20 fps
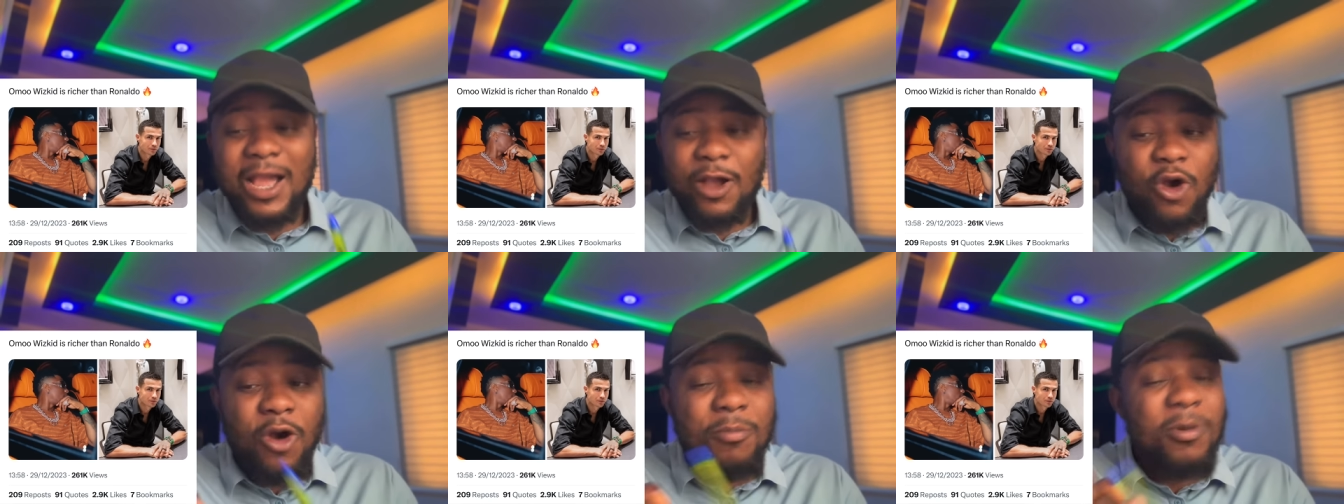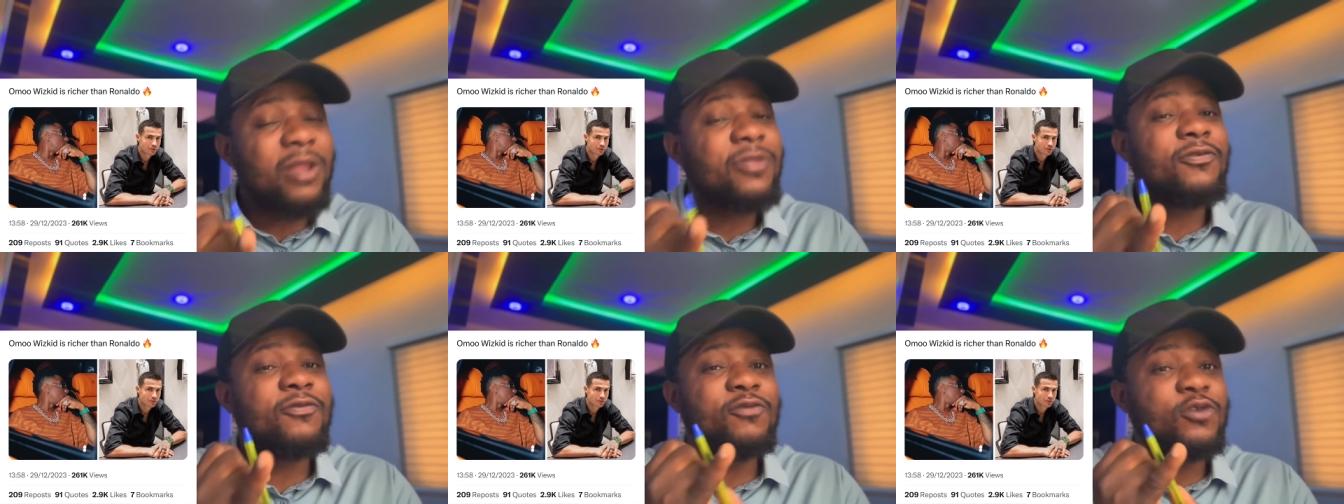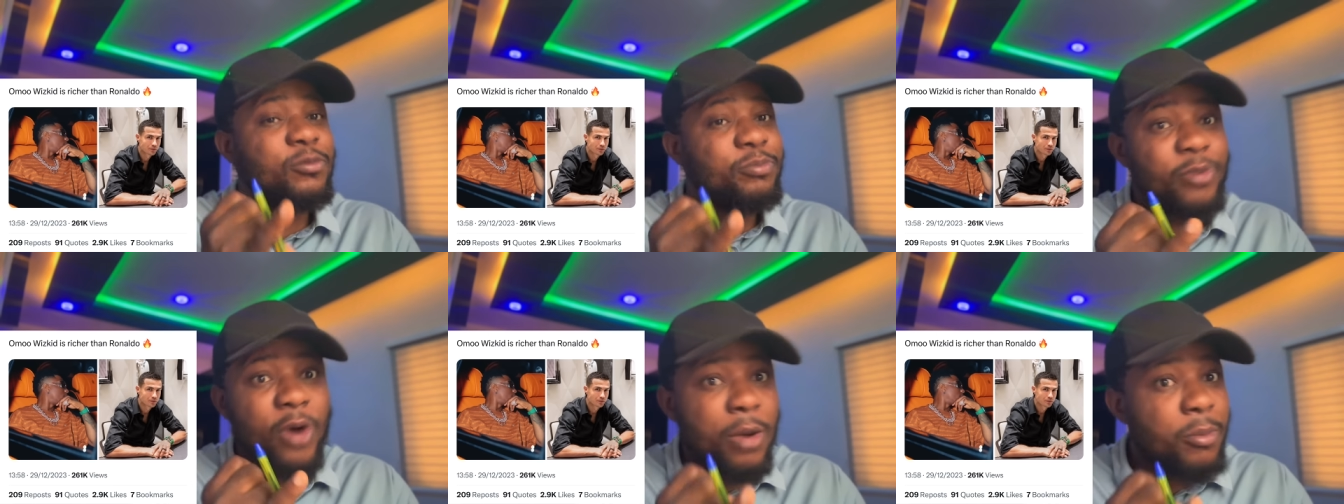comot
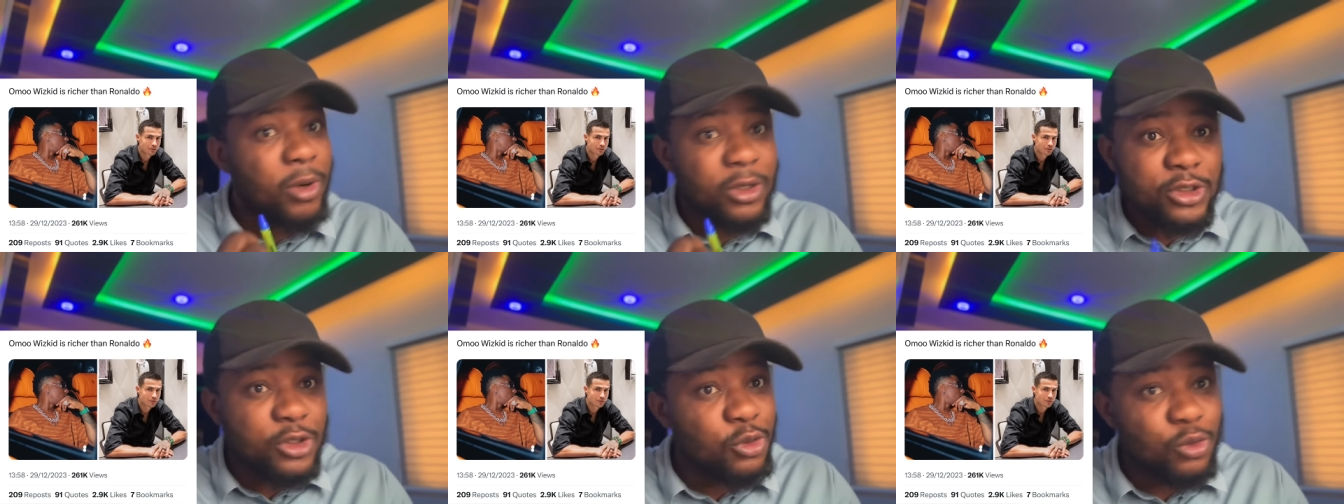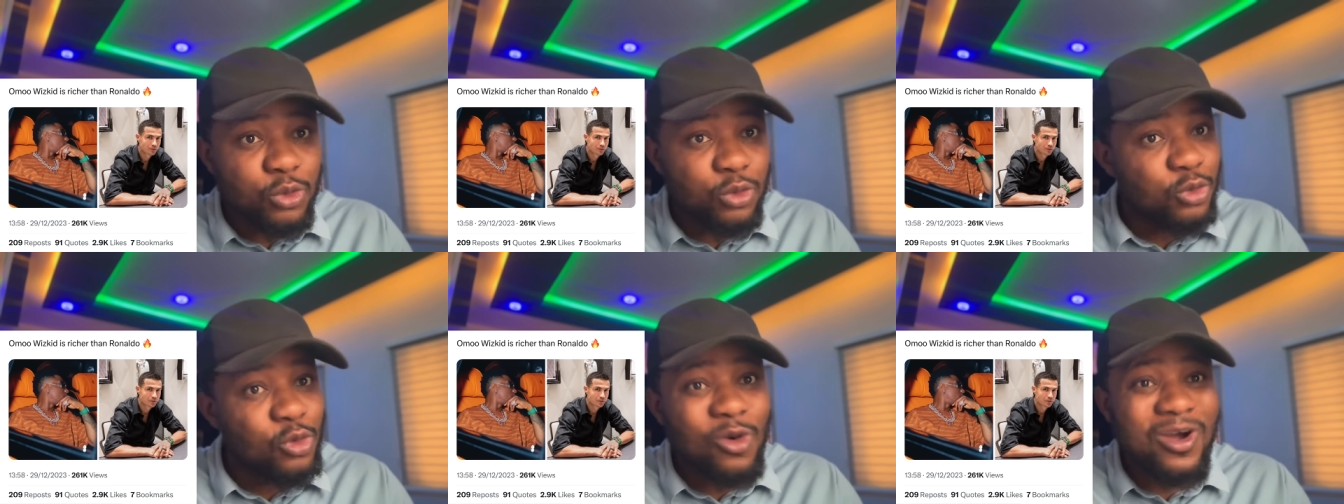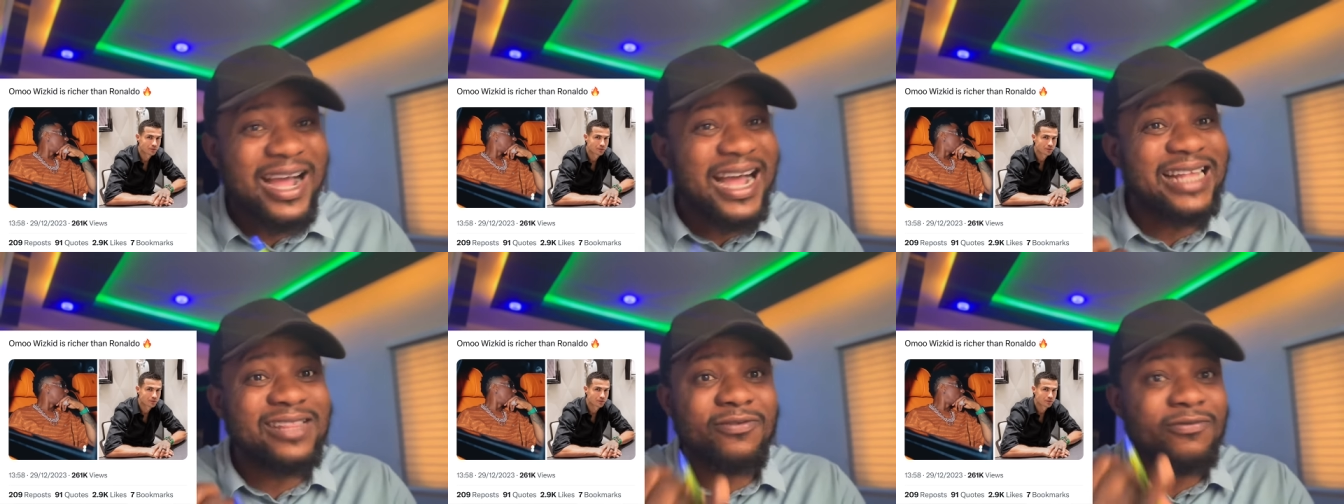football money, no
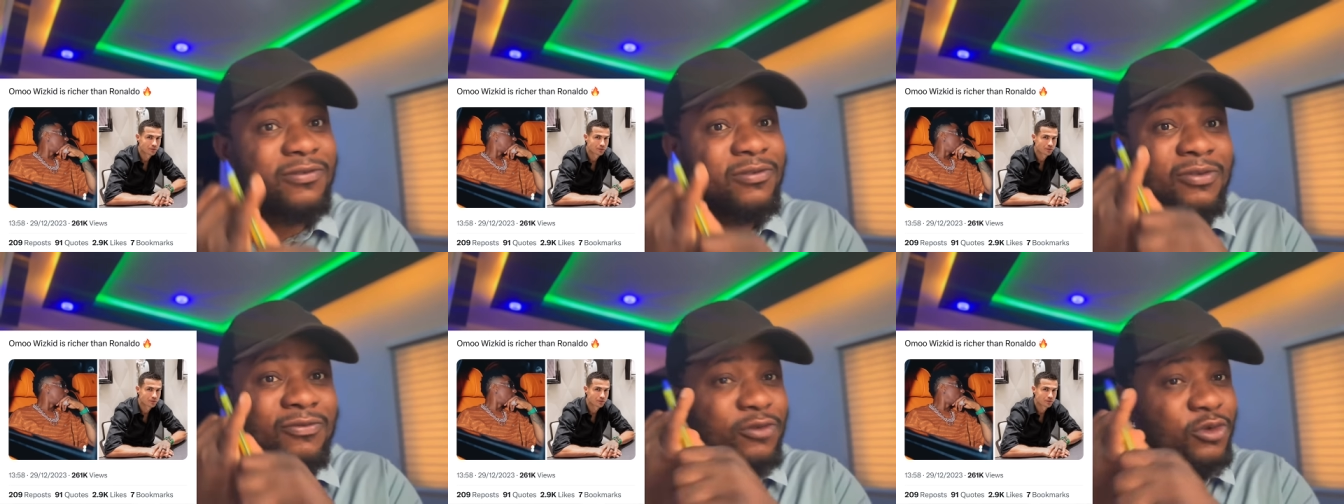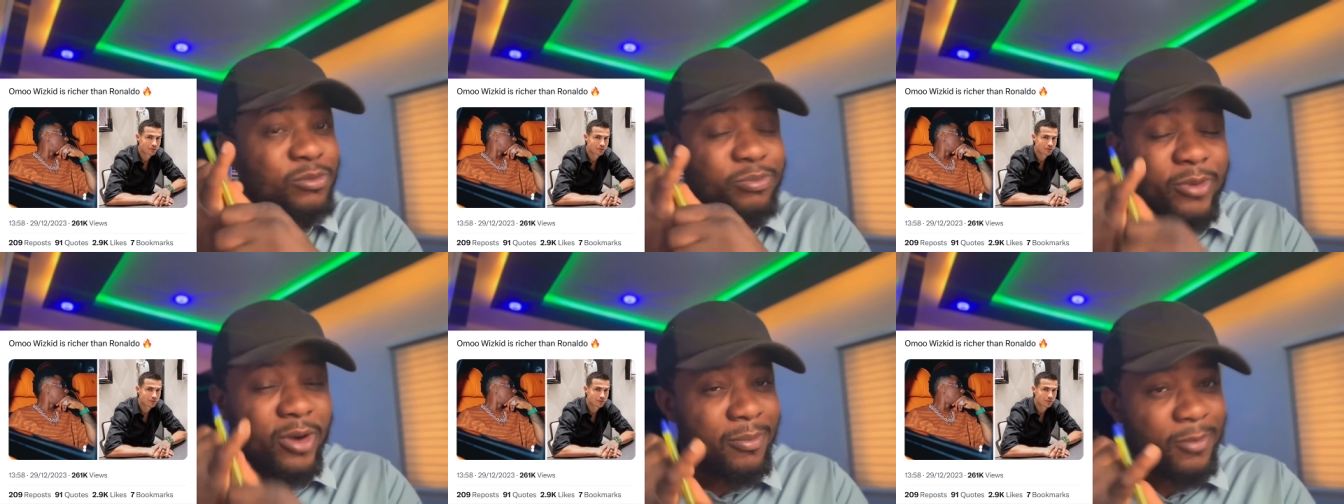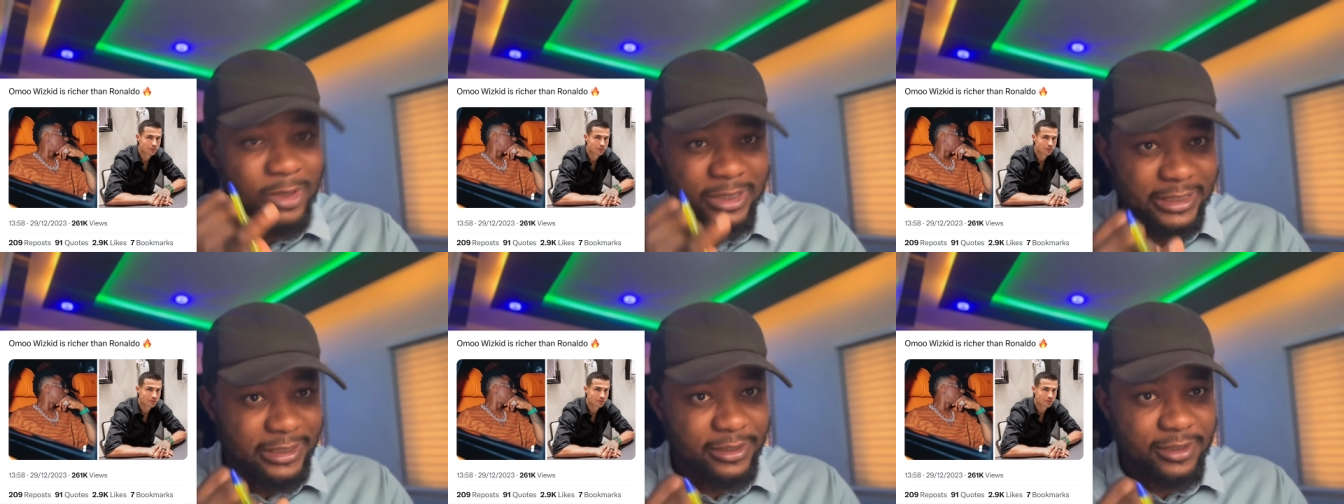hard football
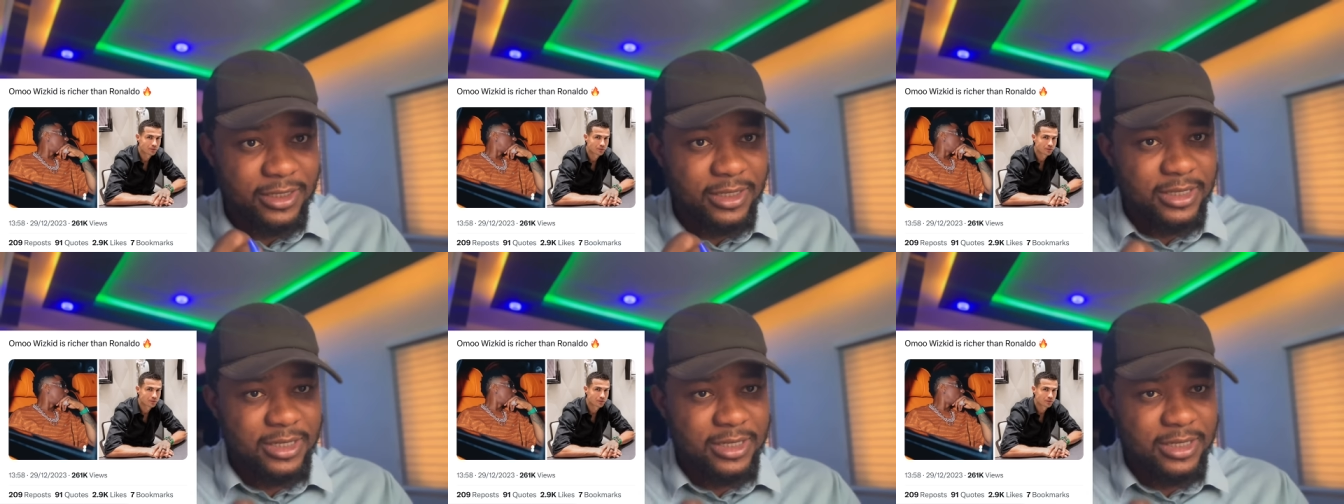money,